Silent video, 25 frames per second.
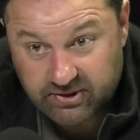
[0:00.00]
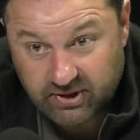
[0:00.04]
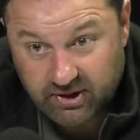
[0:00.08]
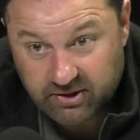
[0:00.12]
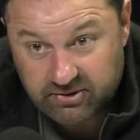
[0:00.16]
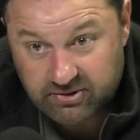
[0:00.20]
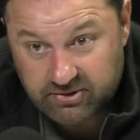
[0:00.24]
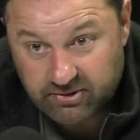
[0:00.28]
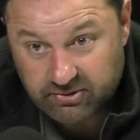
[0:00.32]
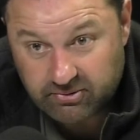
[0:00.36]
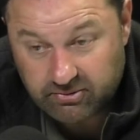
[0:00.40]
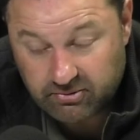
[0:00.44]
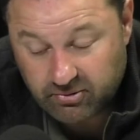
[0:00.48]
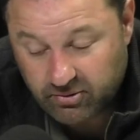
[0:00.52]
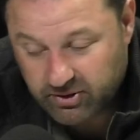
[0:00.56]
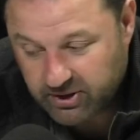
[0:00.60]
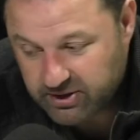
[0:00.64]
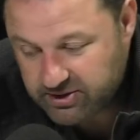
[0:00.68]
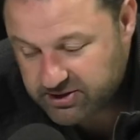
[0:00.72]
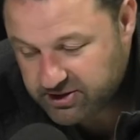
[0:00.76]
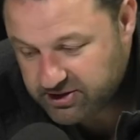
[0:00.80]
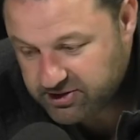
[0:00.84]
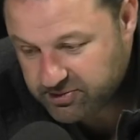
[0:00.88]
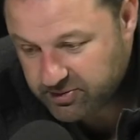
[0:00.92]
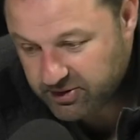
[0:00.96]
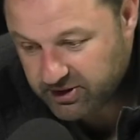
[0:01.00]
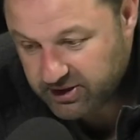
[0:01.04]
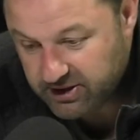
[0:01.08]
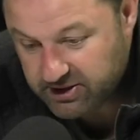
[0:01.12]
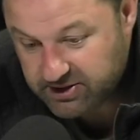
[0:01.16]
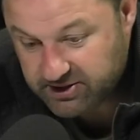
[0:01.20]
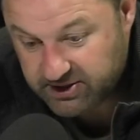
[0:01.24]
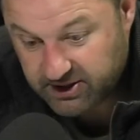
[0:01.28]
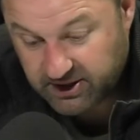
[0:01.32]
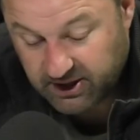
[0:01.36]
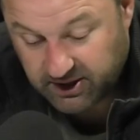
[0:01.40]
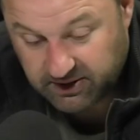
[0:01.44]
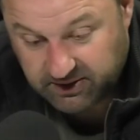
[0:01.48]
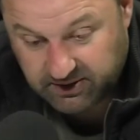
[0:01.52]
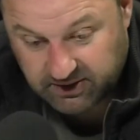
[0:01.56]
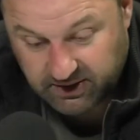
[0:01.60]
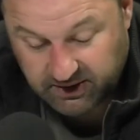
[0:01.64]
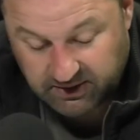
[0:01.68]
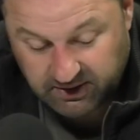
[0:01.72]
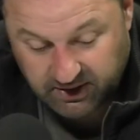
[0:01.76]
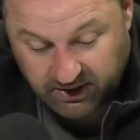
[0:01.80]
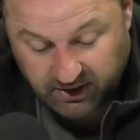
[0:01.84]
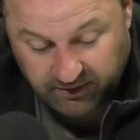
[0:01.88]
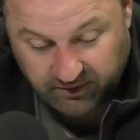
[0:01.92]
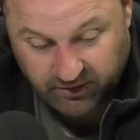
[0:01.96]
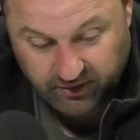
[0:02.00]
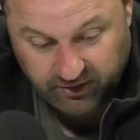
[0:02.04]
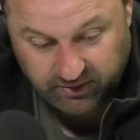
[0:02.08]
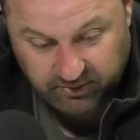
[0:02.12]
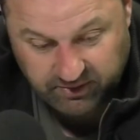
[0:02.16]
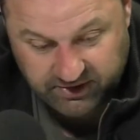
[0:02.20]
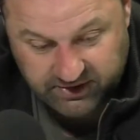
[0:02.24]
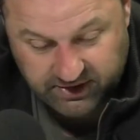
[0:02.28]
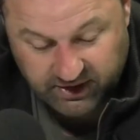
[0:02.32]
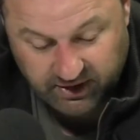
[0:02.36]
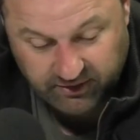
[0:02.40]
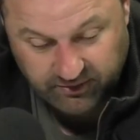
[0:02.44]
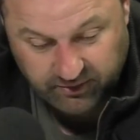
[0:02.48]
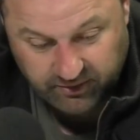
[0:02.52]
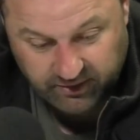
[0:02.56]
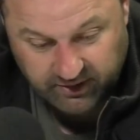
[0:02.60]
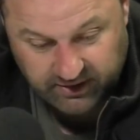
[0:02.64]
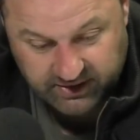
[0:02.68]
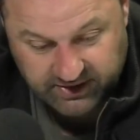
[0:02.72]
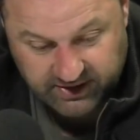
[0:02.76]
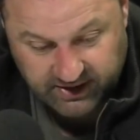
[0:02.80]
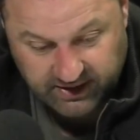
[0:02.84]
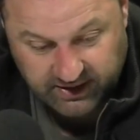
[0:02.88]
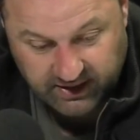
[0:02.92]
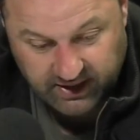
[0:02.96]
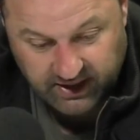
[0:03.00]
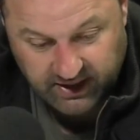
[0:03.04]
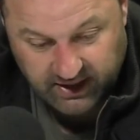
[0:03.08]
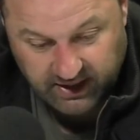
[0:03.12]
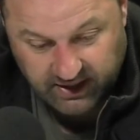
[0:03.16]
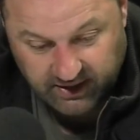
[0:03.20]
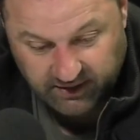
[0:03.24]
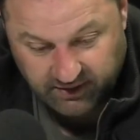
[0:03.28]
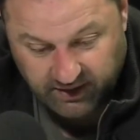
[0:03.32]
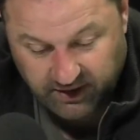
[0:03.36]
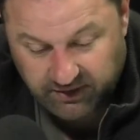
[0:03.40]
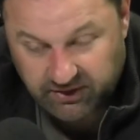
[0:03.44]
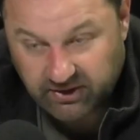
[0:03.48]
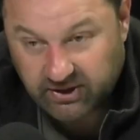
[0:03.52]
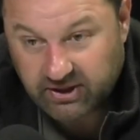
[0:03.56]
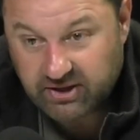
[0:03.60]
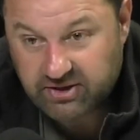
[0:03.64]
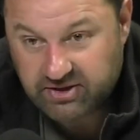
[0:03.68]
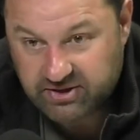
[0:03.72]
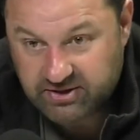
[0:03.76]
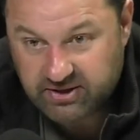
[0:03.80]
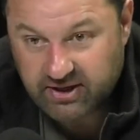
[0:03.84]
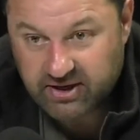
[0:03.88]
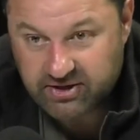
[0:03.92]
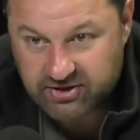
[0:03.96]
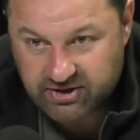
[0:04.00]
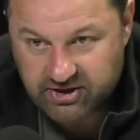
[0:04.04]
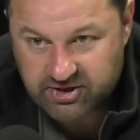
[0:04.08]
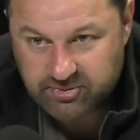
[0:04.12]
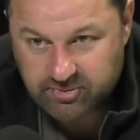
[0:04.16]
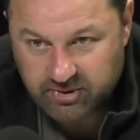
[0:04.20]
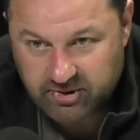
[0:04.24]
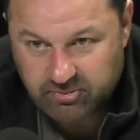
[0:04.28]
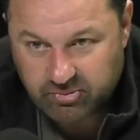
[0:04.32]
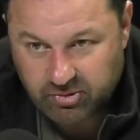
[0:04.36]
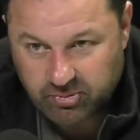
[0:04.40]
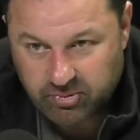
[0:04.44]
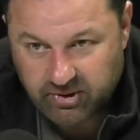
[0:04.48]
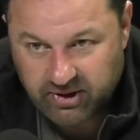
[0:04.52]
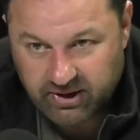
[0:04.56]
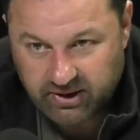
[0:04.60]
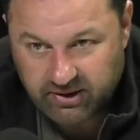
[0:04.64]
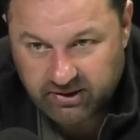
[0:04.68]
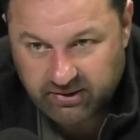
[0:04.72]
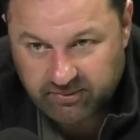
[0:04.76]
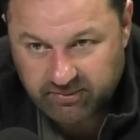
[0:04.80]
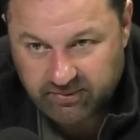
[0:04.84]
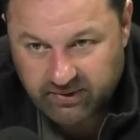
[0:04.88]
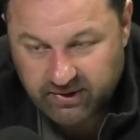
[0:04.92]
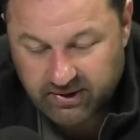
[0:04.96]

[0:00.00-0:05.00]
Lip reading: you know, to audiences where he said it, and I've heard it myself, where he said that the legislation is being prepared.